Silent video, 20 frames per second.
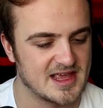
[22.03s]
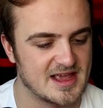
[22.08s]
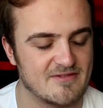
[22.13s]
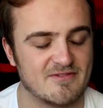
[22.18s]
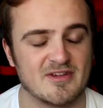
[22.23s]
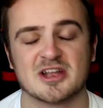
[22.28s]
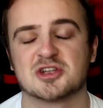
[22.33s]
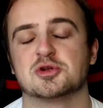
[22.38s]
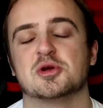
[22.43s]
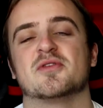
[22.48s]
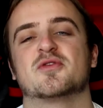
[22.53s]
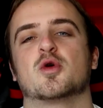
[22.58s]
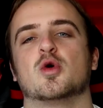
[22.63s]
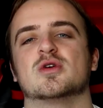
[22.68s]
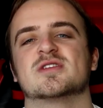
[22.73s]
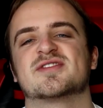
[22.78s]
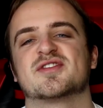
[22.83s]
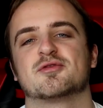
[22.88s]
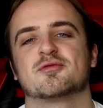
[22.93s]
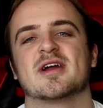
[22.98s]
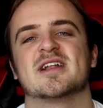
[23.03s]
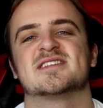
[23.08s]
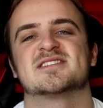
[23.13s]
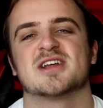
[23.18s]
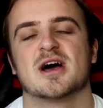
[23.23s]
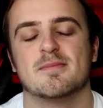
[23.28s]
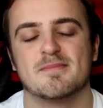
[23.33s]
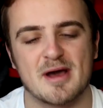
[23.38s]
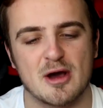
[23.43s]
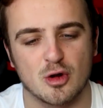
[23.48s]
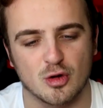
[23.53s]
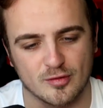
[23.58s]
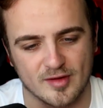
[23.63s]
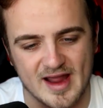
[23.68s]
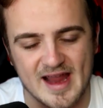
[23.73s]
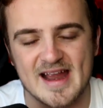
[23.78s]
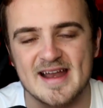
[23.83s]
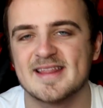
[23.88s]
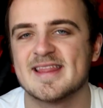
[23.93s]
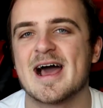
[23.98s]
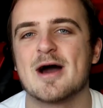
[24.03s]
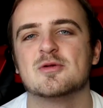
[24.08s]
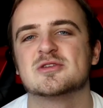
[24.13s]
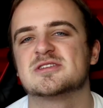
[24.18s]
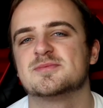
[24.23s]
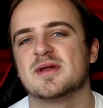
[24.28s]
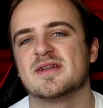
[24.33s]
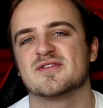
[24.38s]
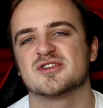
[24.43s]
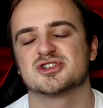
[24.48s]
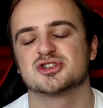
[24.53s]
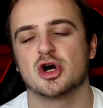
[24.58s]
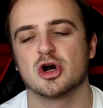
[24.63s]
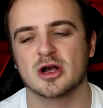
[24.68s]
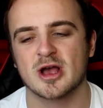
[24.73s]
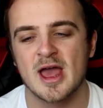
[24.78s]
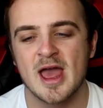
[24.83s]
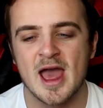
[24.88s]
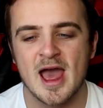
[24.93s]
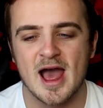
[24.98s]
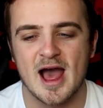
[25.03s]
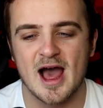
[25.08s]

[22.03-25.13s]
the victory, of course, for Red Star Belgrade. That was a bit of a shock.